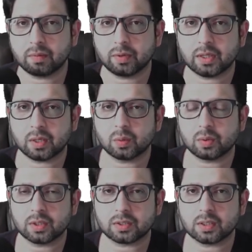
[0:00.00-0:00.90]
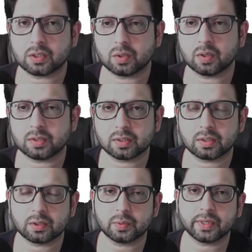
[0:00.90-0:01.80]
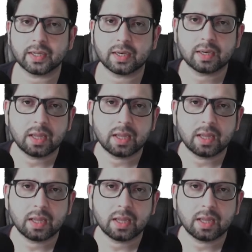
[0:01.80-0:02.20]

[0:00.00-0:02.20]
with the Google Search Console, you can